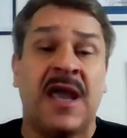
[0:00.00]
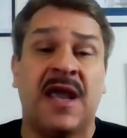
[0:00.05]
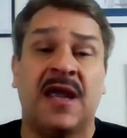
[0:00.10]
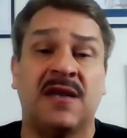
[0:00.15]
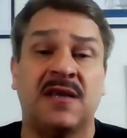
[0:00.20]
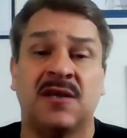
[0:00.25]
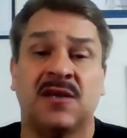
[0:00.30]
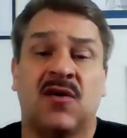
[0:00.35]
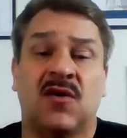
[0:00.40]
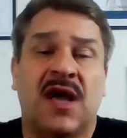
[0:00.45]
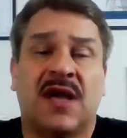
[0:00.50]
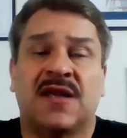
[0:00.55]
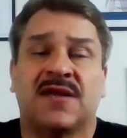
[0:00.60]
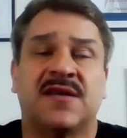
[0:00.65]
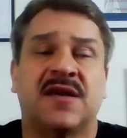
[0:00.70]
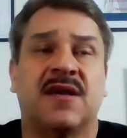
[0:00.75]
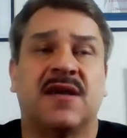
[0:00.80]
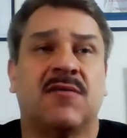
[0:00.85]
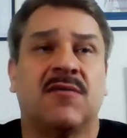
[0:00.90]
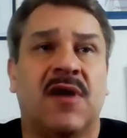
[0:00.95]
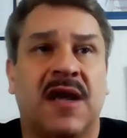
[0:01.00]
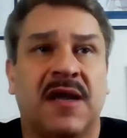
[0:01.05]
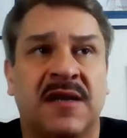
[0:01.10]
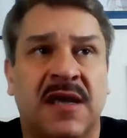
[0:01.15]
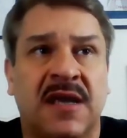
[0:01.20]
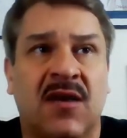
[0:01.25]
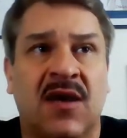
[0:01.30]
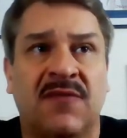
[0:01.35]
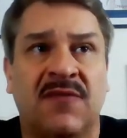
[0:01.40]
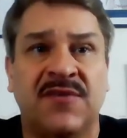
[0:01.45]
And, you know, I can tell you right
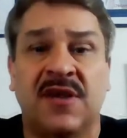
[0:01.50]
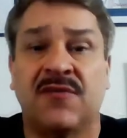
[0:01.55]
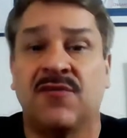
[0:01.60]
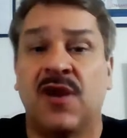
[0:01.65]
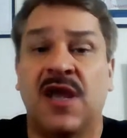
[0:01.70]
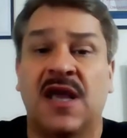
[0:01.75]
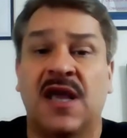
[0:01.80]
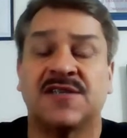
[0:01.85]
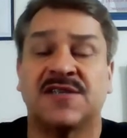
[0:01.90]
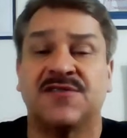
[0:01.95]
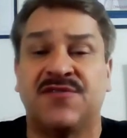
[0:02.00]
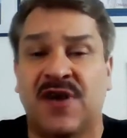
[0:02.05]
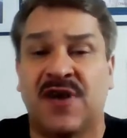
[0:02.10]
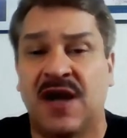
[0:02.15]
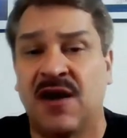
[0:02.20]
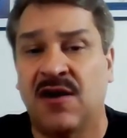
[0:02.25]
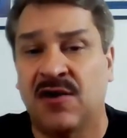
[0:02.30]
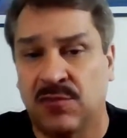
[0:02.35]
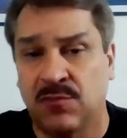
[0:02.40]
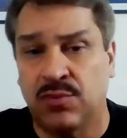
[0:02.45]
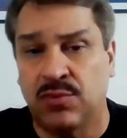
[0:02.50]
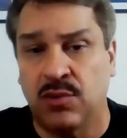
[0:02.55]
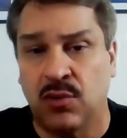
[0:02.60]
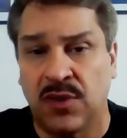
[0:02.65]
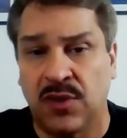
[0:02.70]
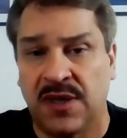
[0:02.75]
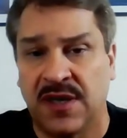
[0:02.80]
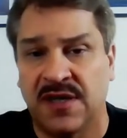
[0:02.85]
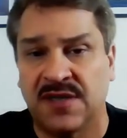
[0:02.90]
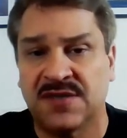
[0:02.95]
now, I've never actually fired
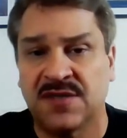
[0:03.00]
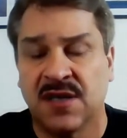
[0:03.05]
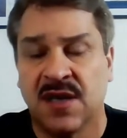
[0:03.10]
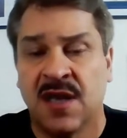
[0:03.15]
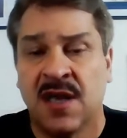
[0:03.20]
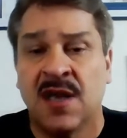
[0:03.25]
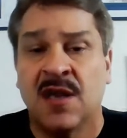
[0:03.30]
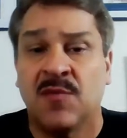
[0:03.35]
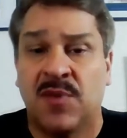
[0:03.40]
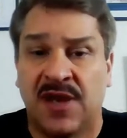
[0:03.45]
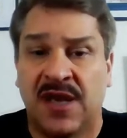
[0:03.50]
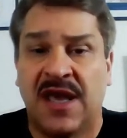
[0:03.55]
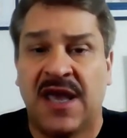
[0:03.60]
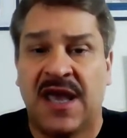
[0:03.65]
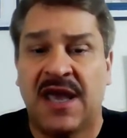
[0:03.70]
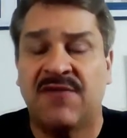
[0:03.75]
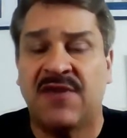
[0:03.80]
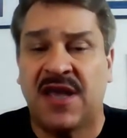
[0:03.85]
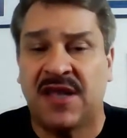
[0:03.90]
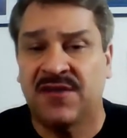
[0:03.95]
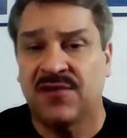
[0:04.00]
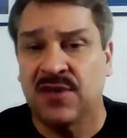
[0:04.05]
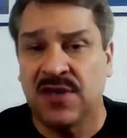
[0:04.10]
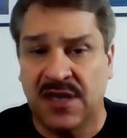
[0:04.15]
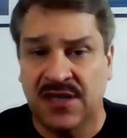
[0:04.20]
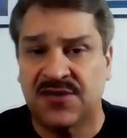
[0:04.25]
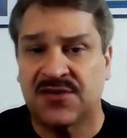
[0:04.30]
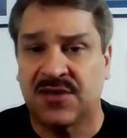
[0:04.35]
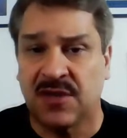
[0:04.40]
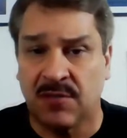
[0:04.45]
employees, but I have had to
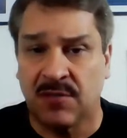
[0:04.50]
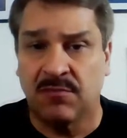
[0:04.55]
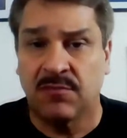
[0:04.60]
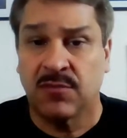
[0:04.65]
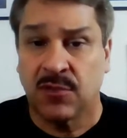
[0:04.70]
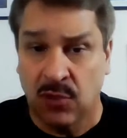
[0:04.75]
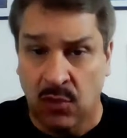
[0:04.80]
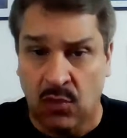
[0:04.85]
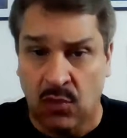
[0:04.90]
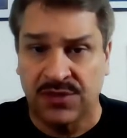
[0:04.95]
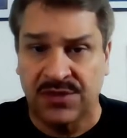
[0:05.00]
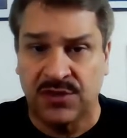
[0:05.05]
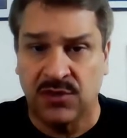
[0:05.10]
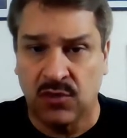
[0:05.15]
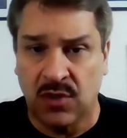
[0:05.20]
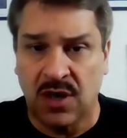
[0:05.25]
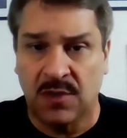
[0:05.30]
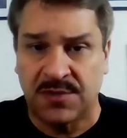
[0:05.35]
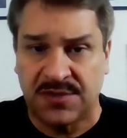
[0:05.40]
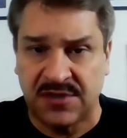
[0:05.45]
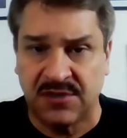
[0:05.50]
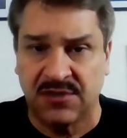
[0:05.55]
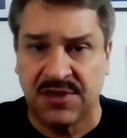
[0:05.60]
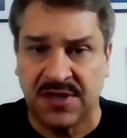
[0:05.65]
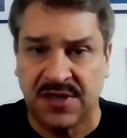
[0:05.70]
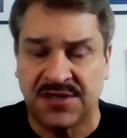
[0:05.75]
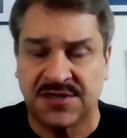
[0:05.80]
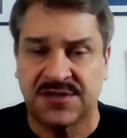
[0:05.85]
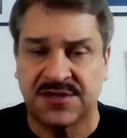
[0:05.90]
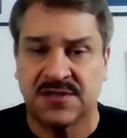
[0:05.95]
let some go on to new
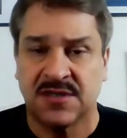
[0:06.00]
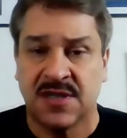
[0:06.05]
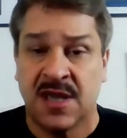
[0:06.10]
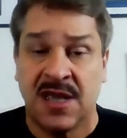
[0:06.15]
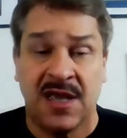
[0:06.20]
opportunities.